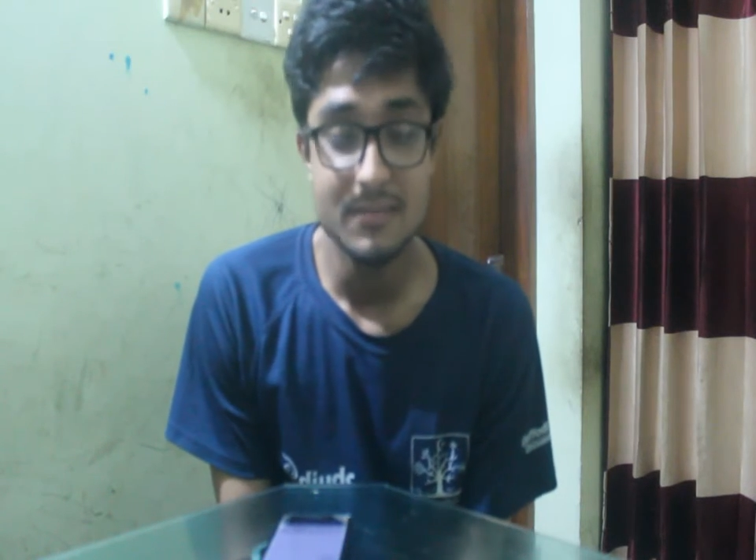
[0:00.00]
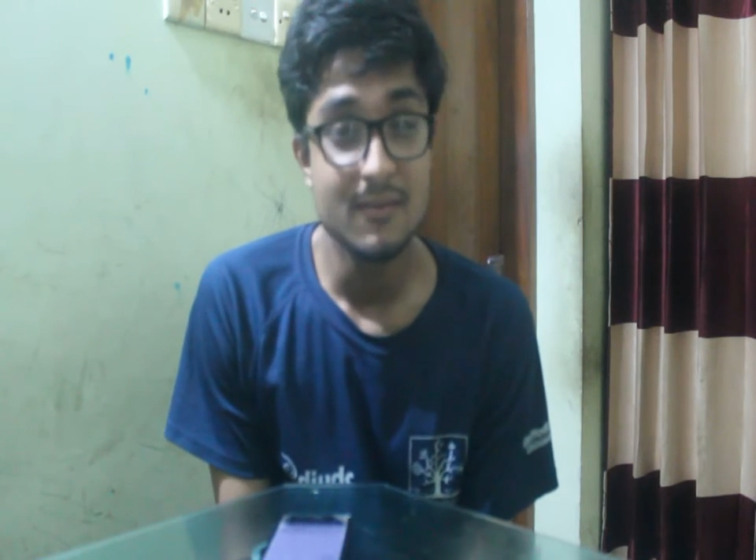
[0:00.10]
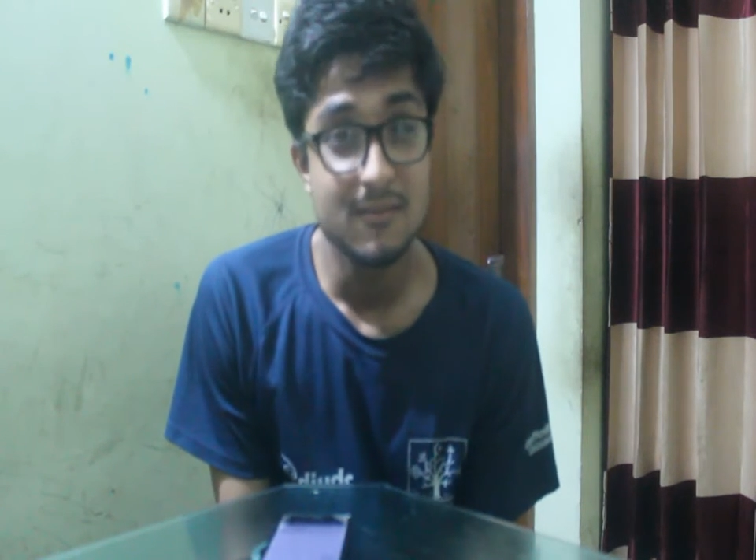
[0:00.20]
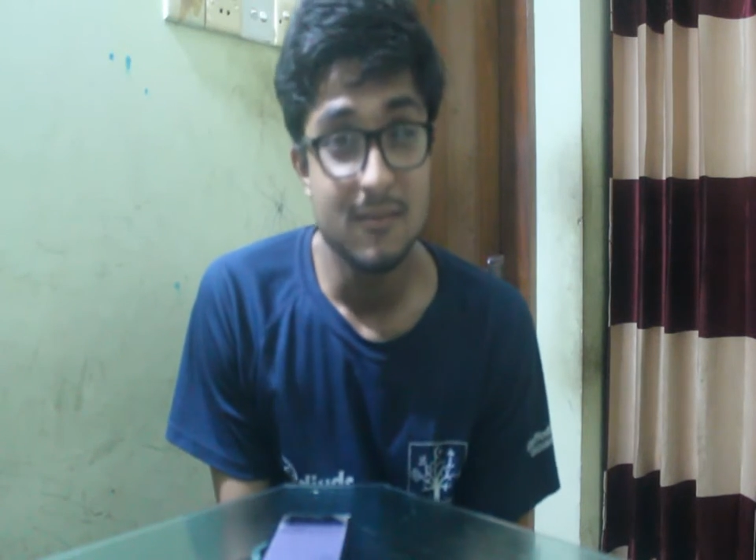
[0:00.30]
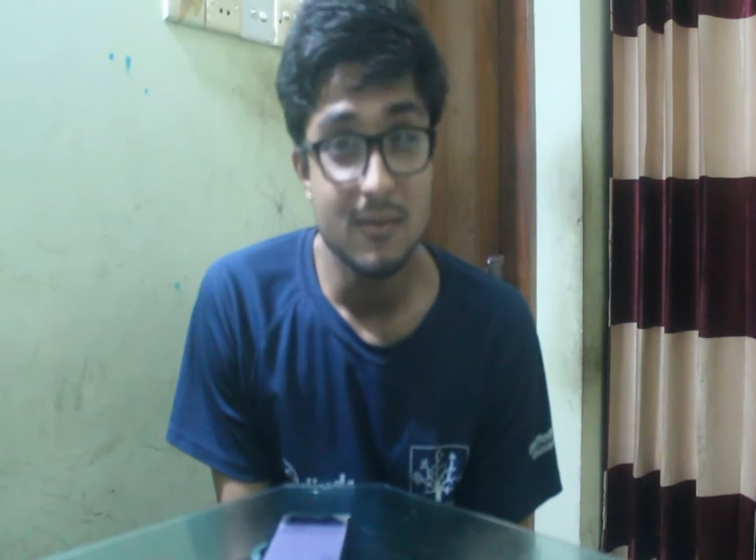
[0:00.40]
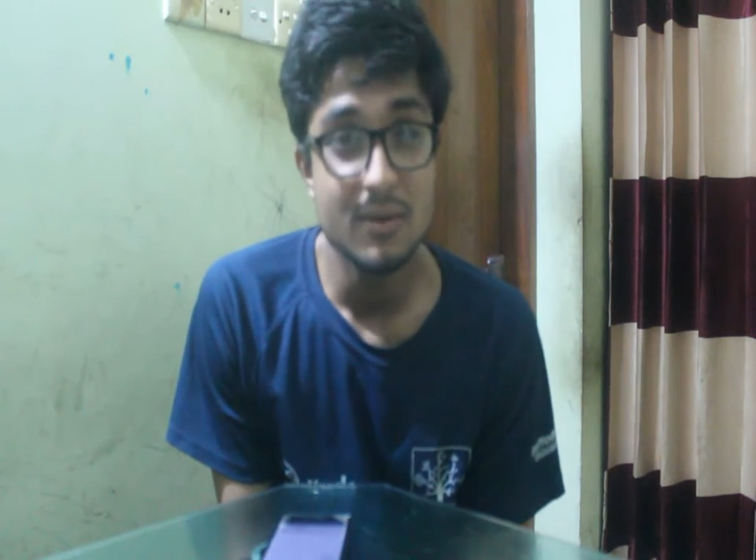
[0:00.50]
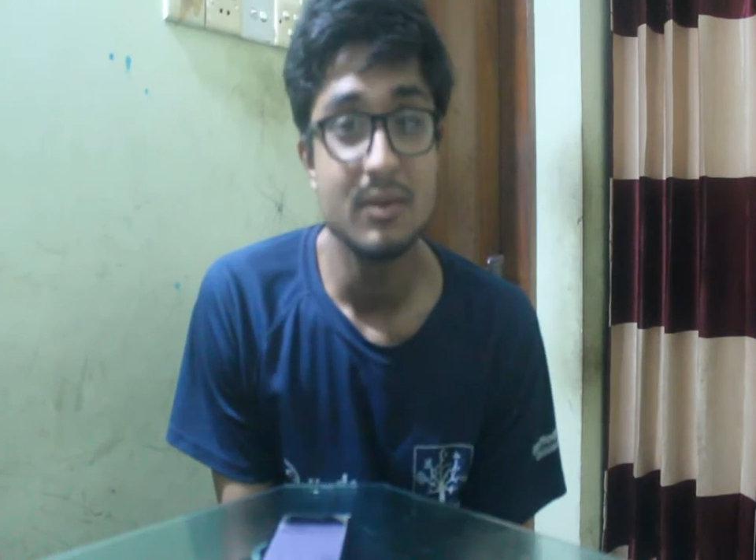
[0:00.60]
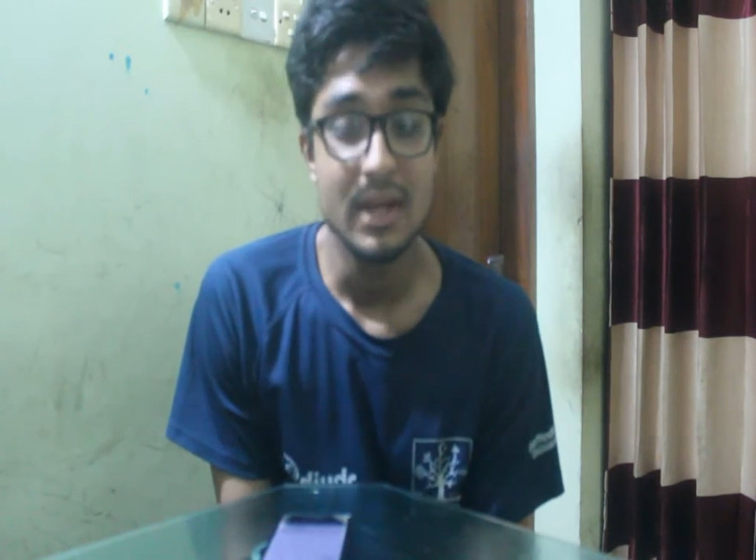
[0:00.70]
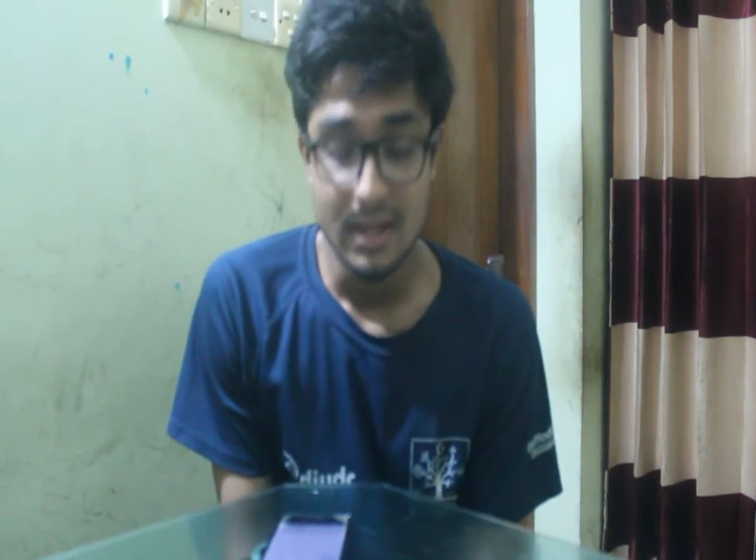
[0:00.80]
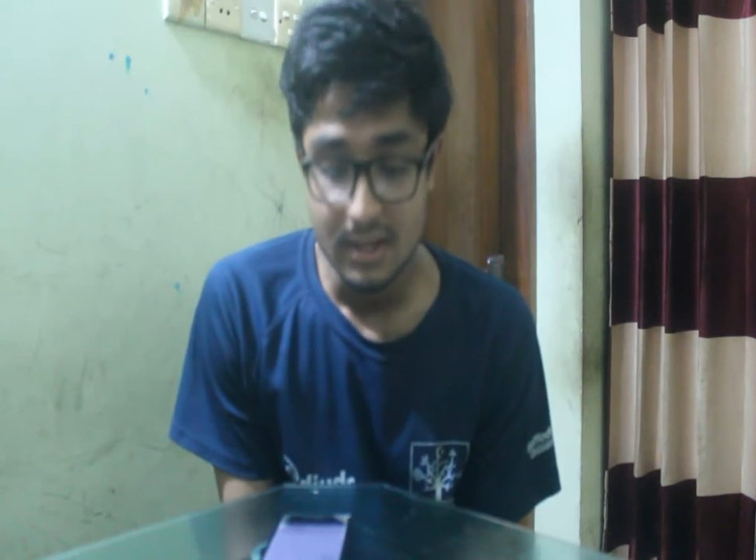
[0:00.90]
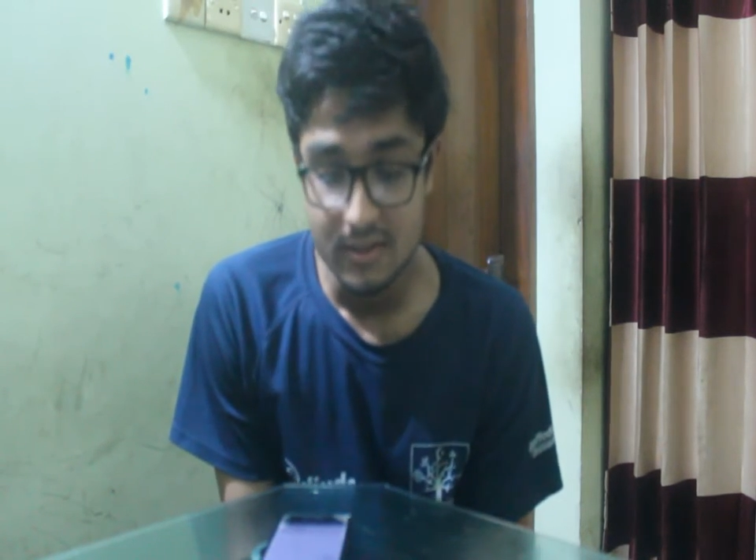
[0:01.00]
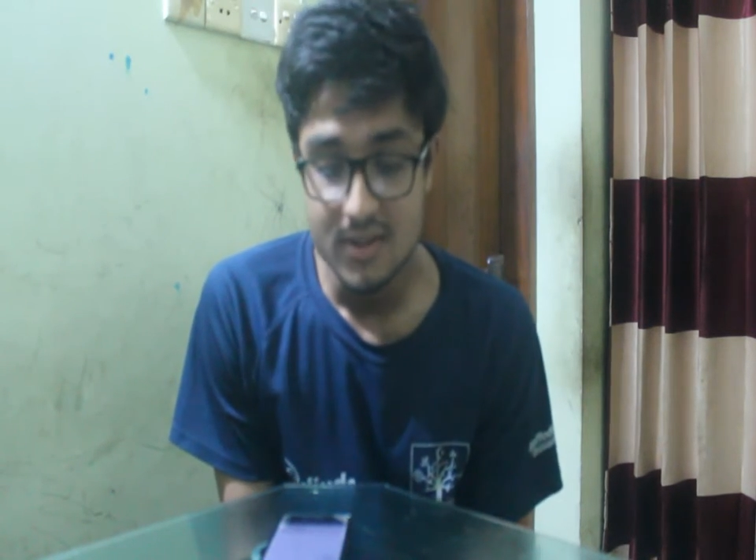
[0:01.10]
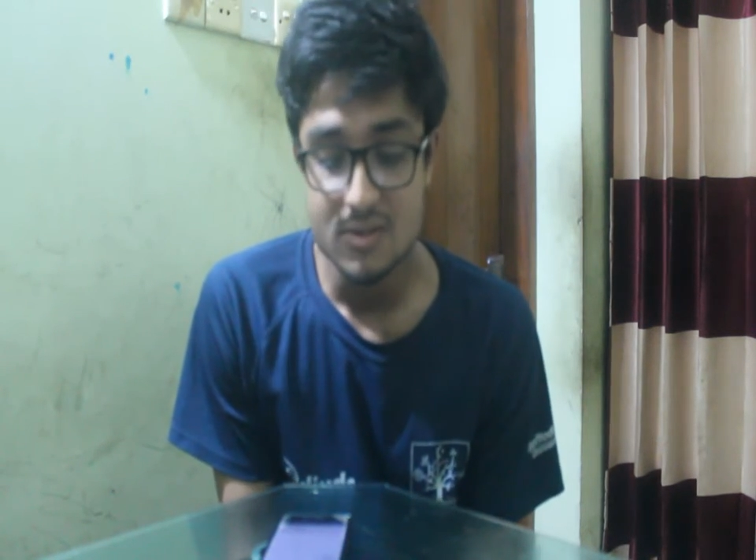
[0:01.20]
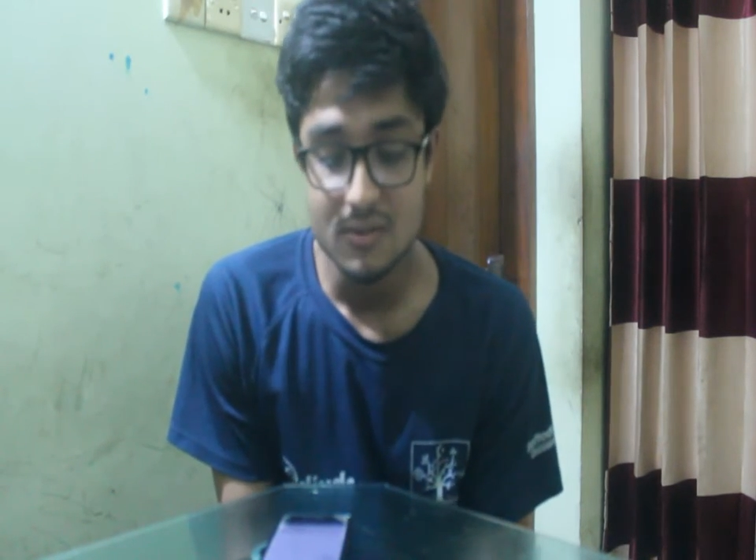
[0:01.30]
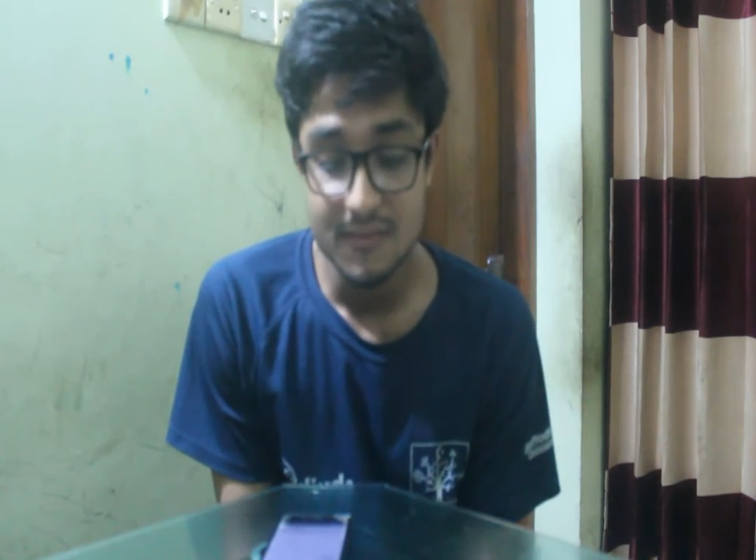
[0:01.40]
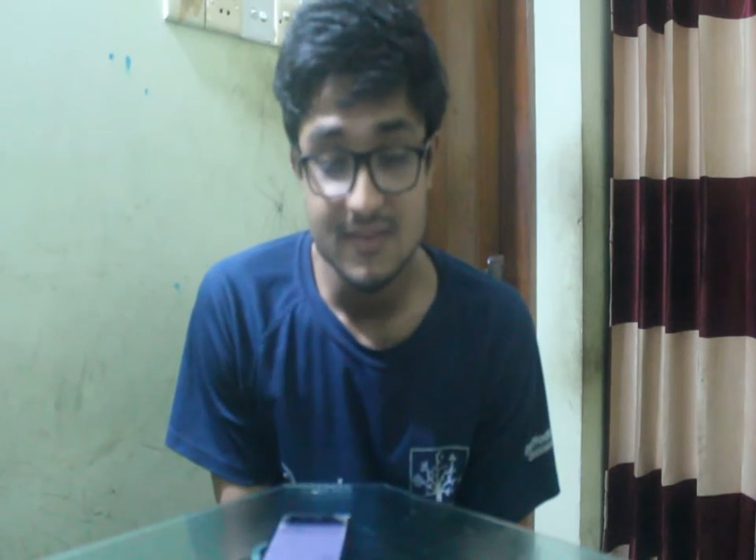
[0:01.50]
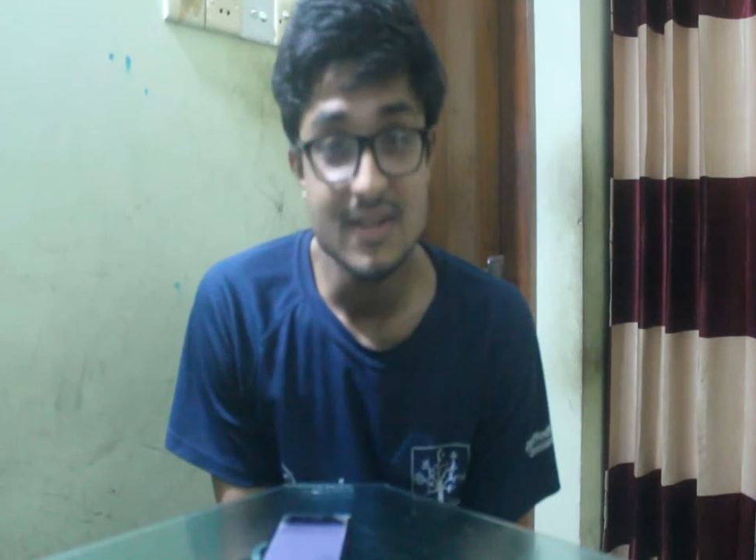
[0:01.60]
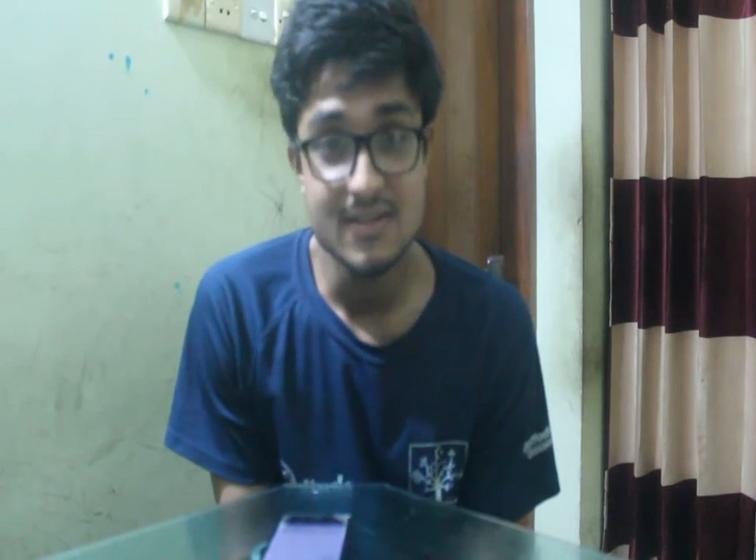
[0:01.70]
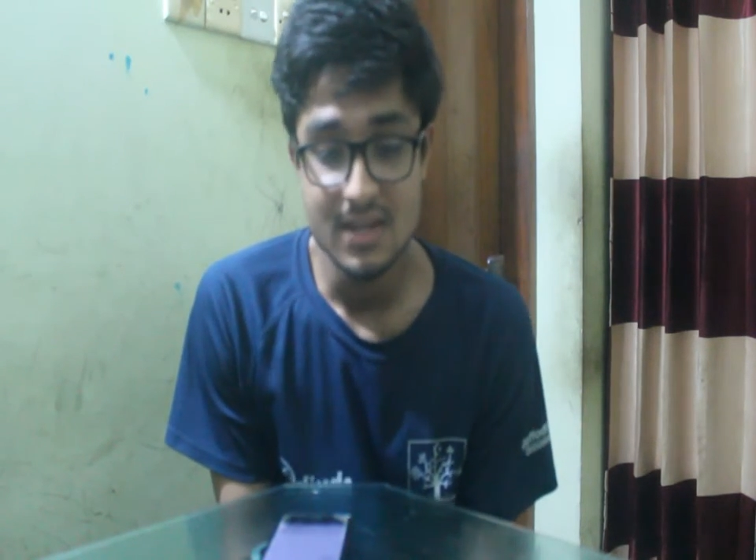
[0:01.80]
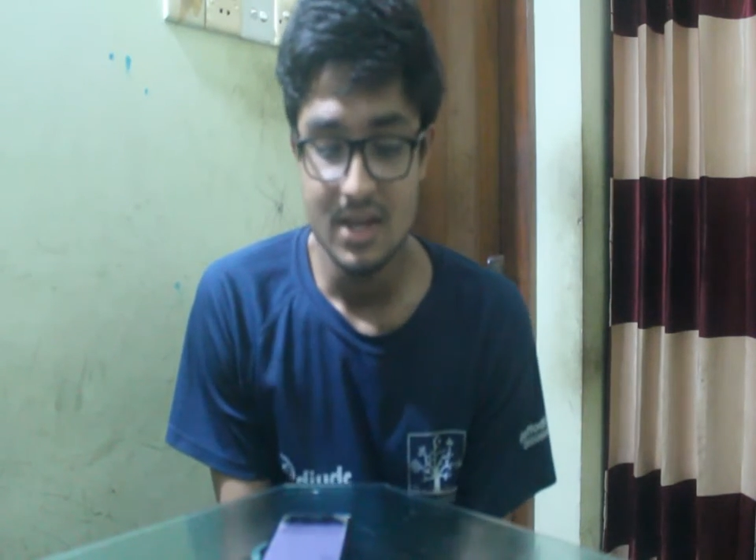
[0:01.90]
the rest of
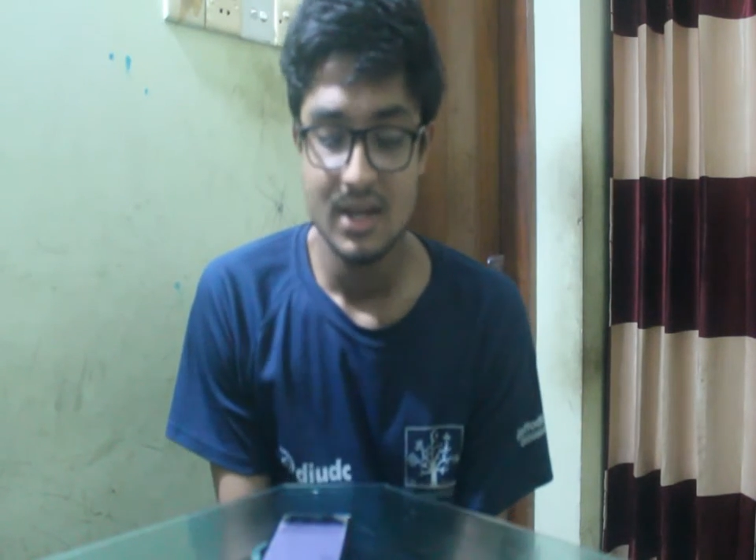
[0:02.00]
C's